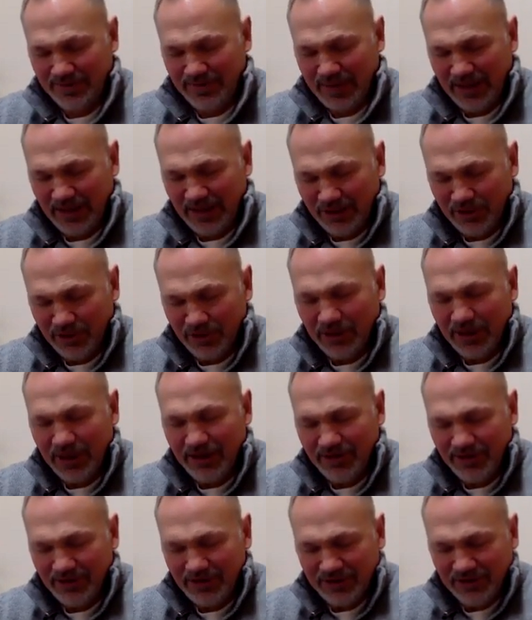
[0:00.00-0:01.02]
and that your
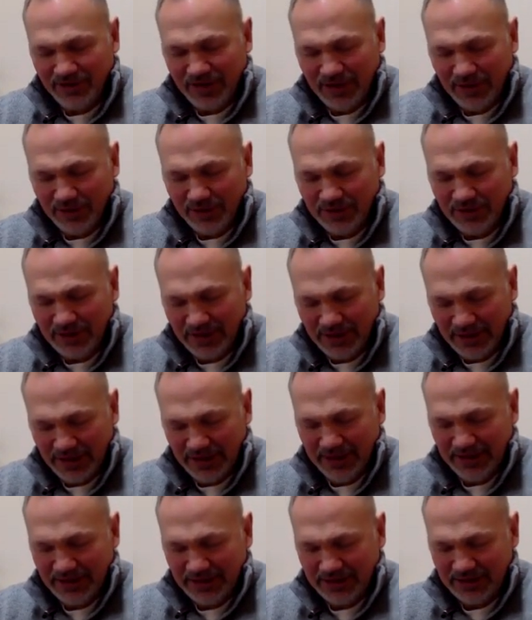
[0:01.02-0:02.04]
life is found in
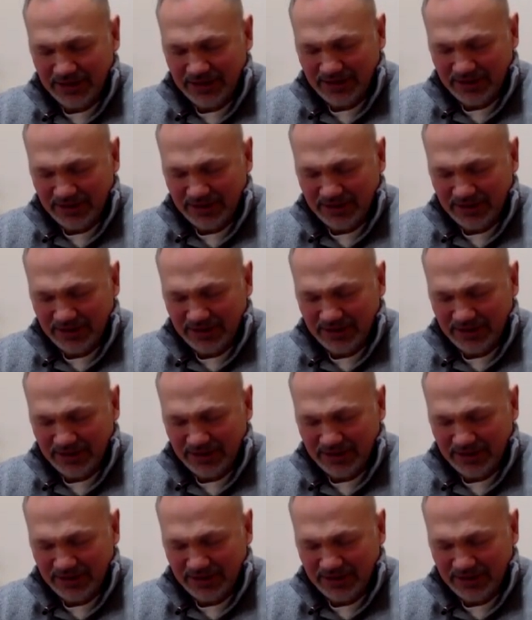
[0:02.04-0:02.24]
us.